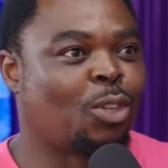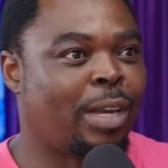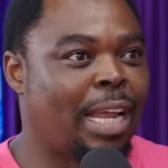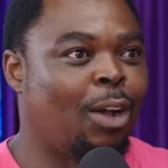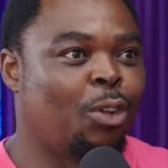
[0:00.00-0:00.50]
So
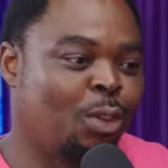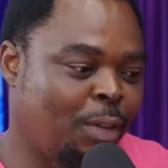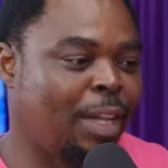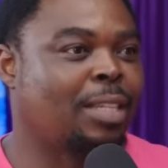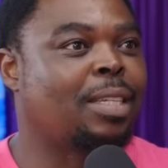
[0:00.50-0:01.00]
now,
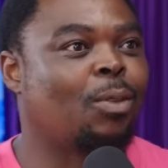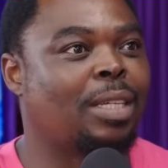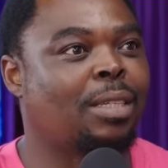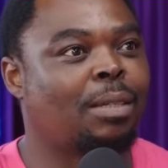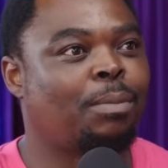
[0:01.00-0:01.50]
university
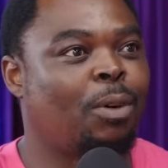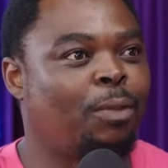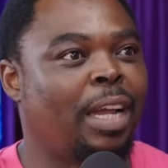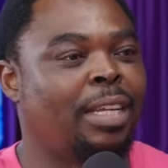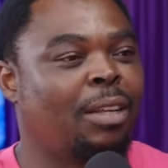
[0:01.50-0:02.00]
was
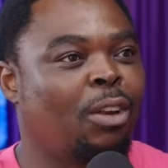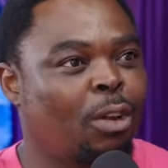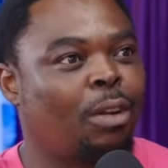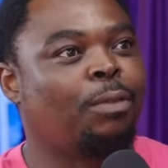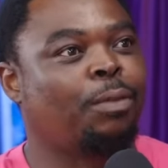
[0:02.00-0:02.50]
providing a
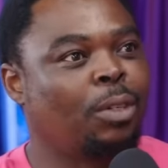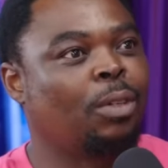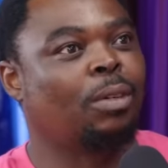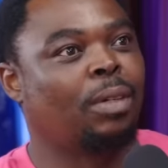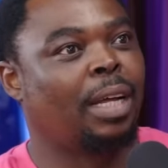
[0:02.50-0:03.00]
lot of, you know,